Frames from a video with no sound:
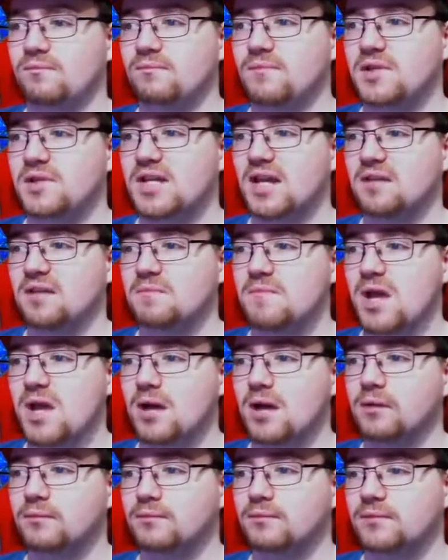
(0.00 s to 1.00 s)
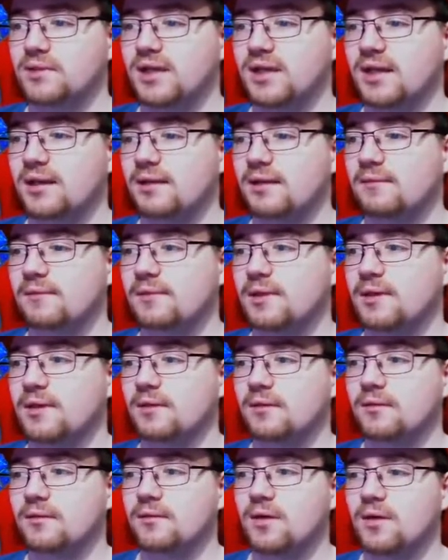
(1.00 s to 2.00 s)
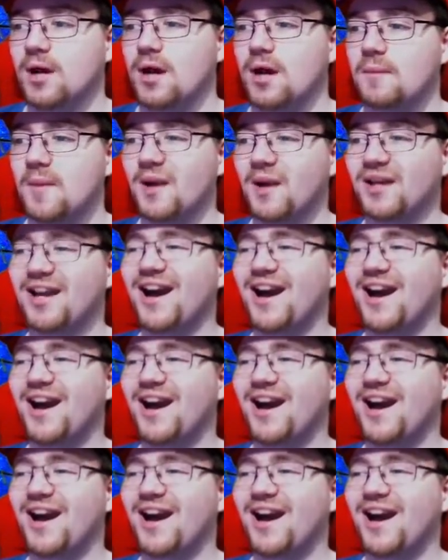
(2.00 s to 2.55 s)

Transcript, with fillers: Protect Meow. Okay, here we go. Oh!